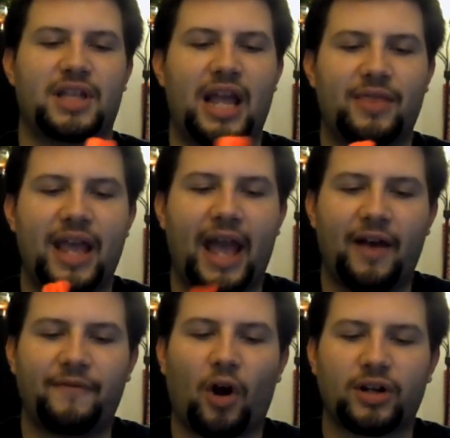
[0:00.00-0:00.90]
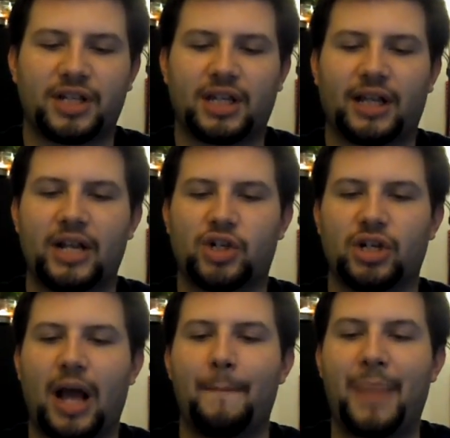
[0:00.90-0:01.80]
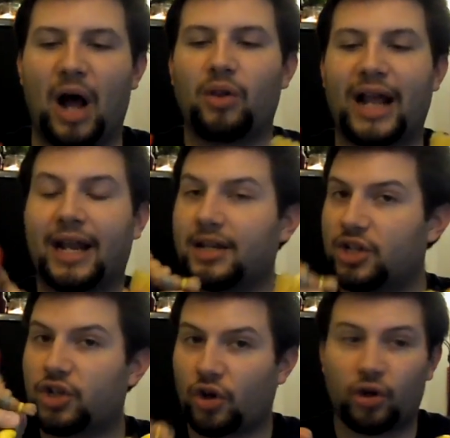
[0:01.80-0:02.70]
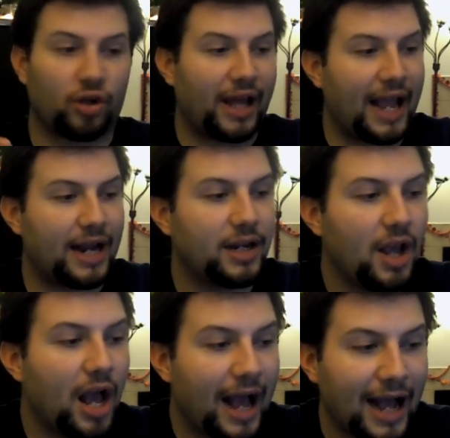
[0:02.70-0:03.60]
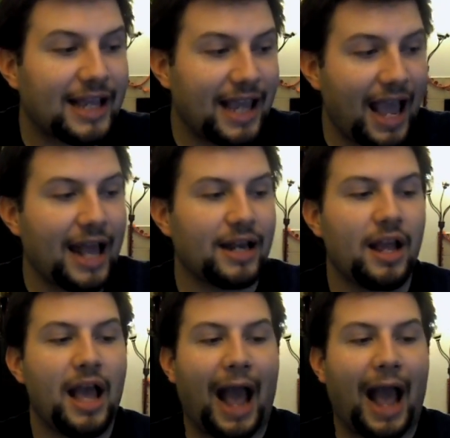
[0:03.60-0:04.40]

They have articulation about like a Ninja Turtle, and again,